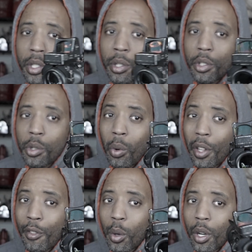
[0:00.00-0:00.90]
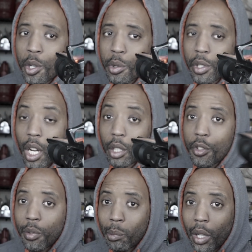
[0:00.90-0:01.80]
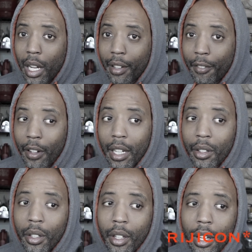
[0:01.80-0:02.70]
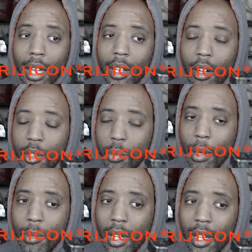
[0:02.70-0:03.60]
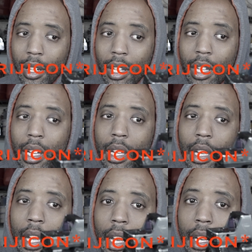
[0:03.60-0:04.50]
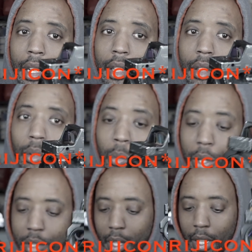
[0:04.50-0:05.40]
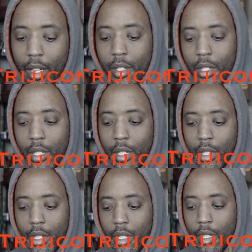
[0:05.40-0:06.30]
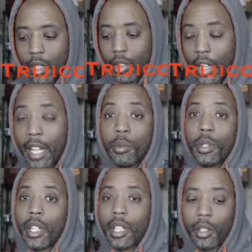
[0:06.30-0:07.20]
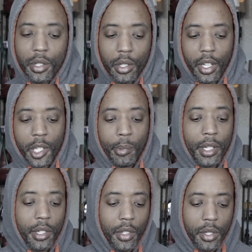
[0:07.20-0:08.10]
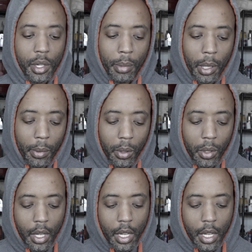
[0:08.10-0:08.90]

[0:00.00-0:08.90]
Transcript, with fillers: to $2,400 from what I can find on ACOG's website. And once again, that's ridiculously expensive to some people.